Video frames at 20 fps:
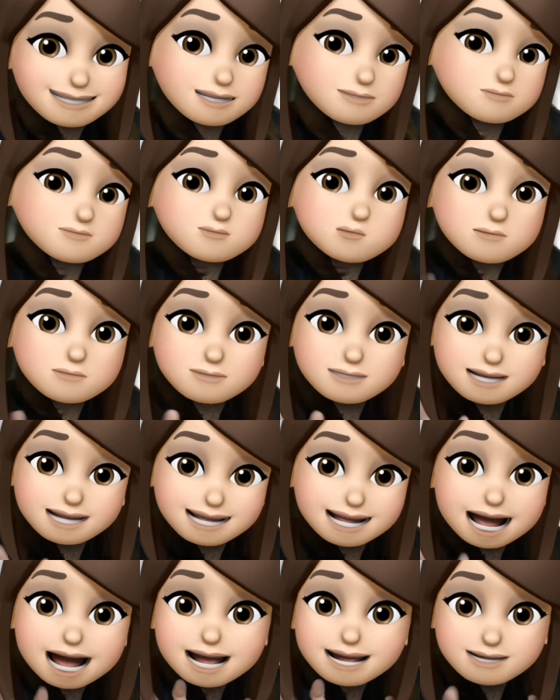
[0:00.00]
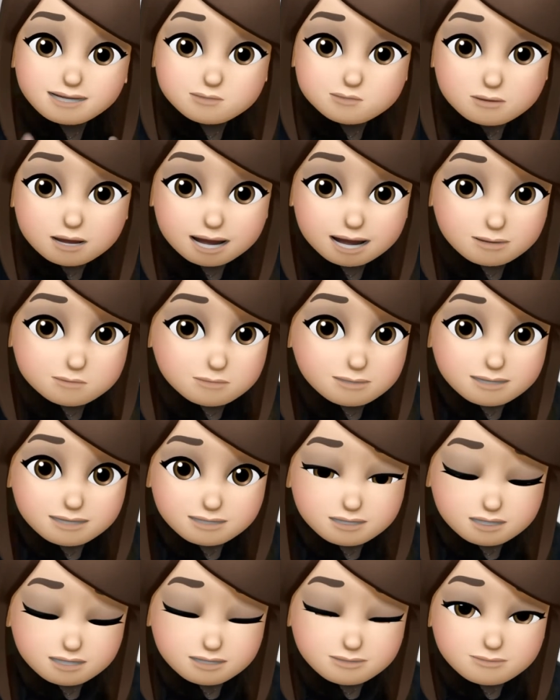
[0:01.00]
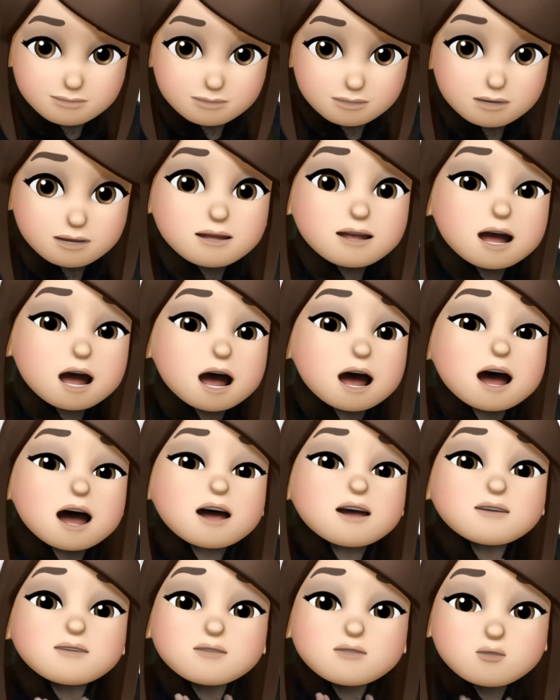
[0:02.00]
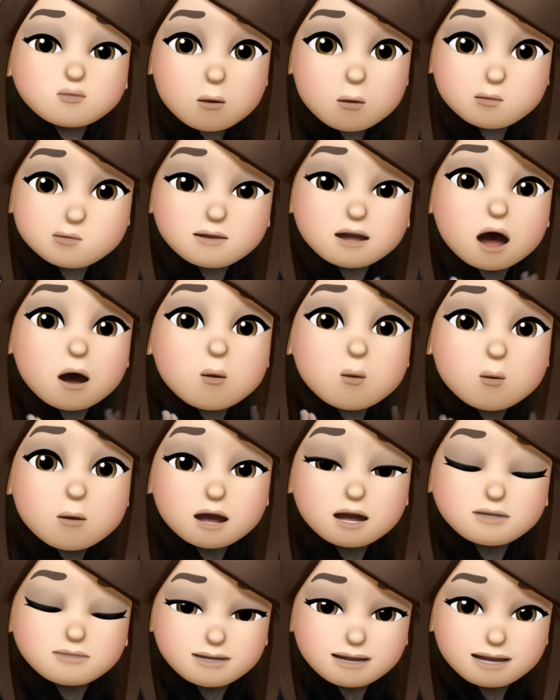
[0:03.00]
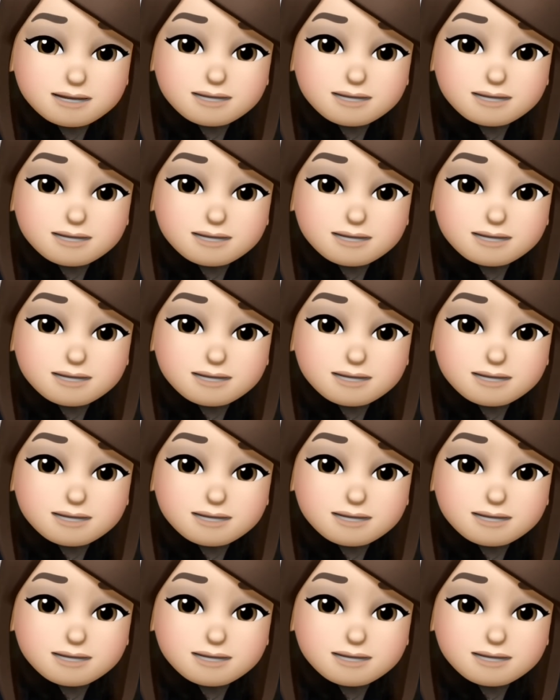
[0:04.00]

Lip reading: you don't see eye to eye with each other, don't worry.